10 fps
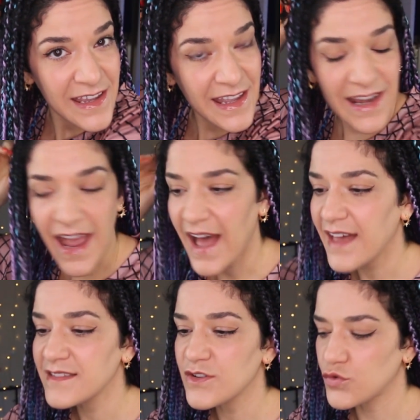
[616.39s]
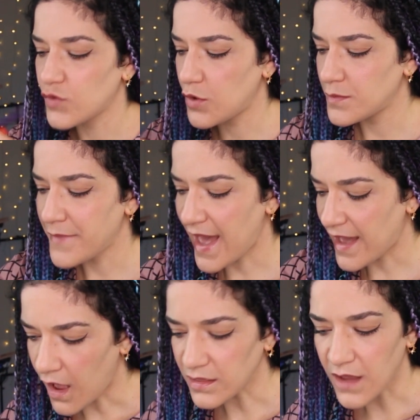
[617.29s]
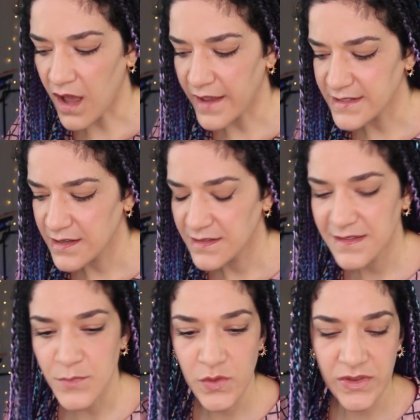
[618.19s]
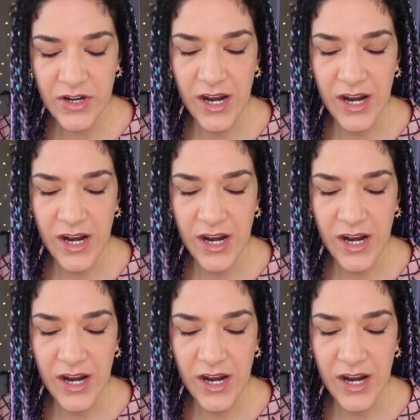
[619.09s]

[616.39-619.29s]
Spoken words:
it has grown back a lot smoother.